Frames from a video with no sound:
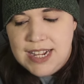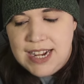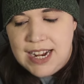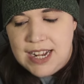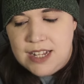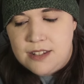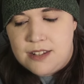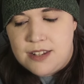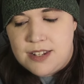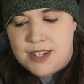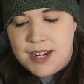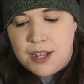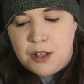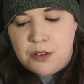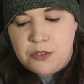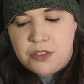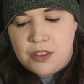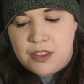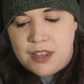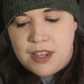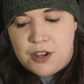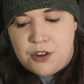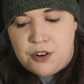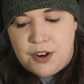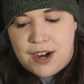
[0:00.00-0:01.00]
and
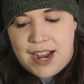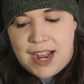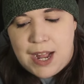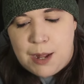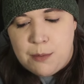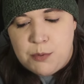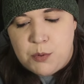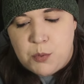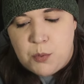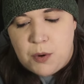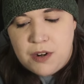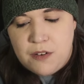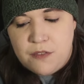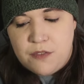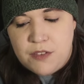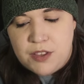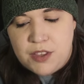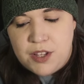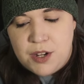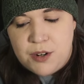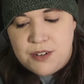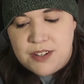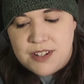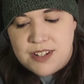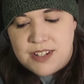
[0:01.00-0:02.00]
stealthily grabbed one of the
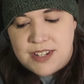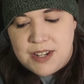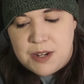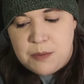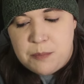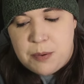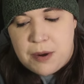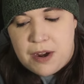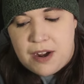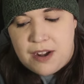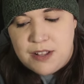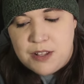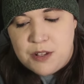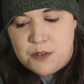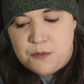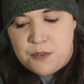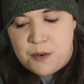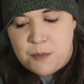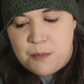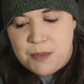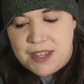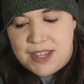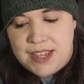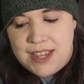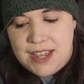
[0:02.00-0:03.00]
lotus seed pods
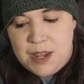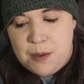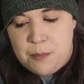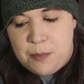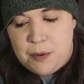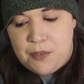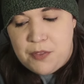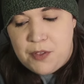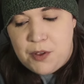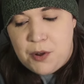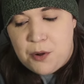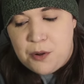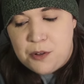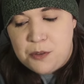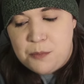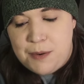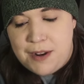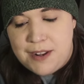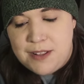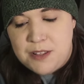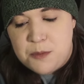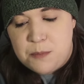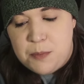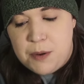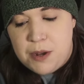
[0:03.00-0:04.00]
from the heap on the old
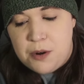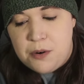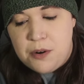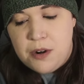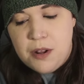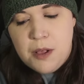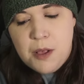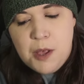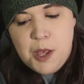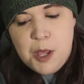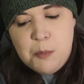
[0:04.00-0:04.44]
man's boat